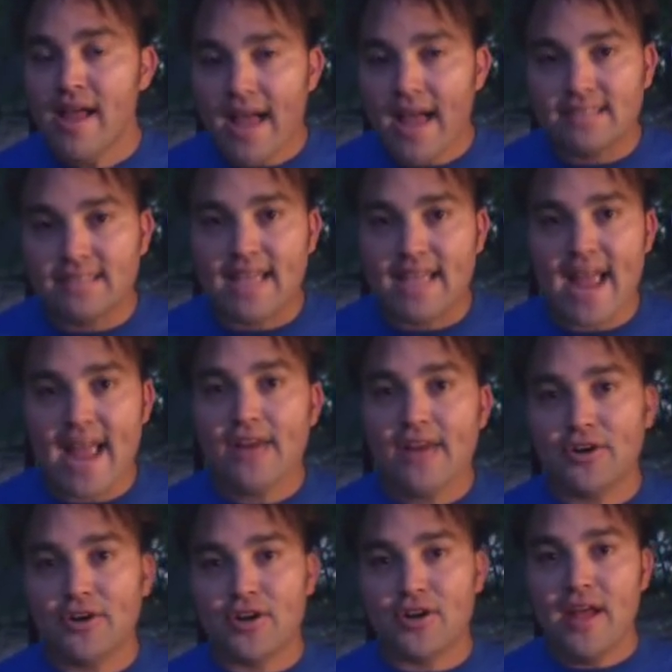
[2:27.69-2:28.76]
has
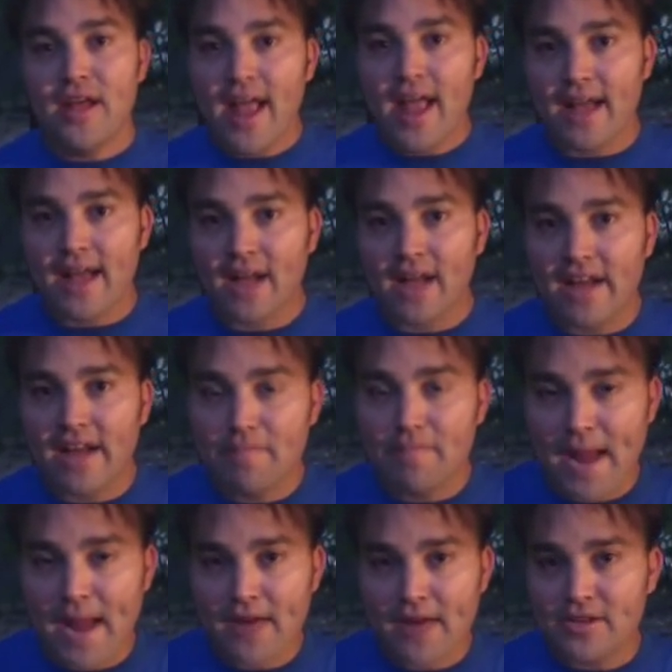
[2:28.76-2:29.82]
catered and kind of
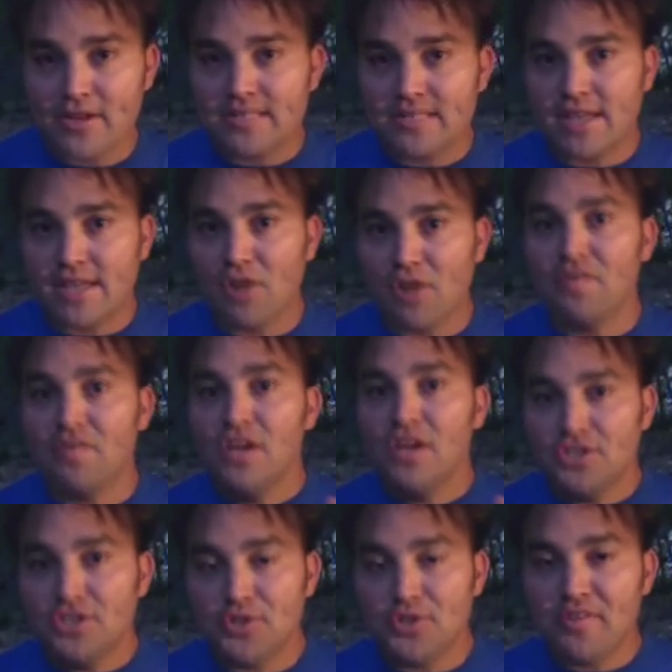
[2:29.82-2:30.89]
pandered itself
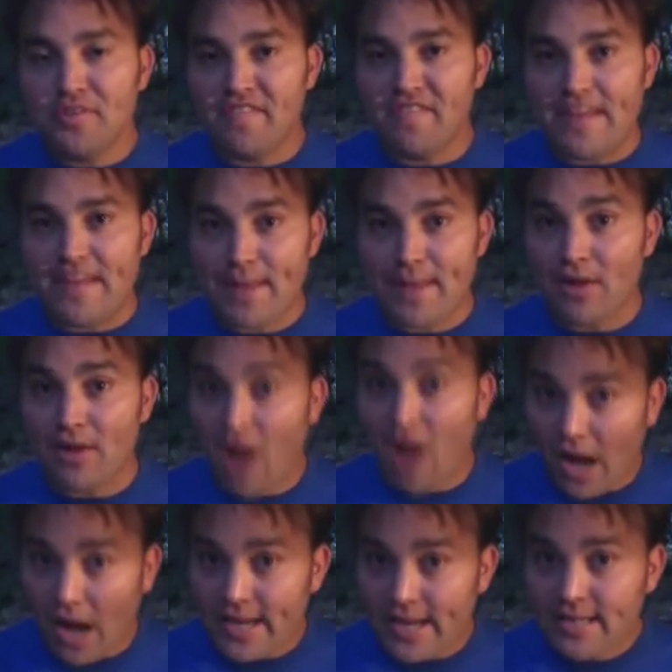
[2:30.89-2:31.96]
to the female
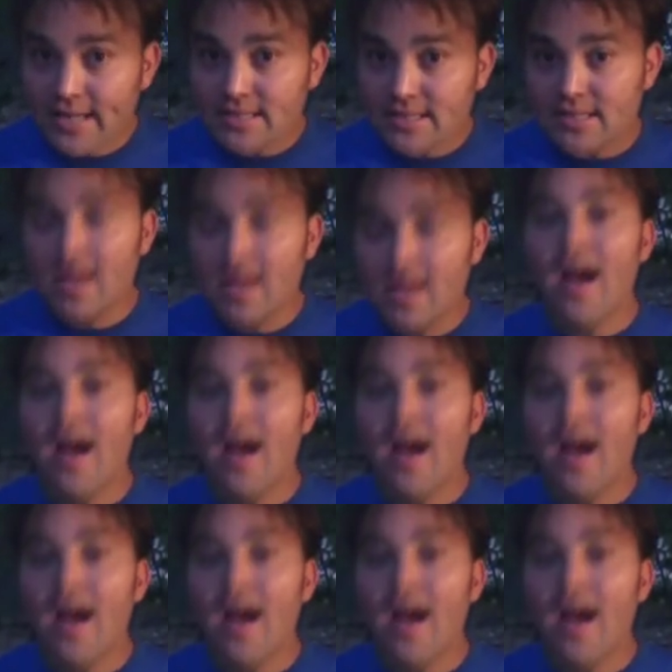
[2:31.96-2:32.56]
audience,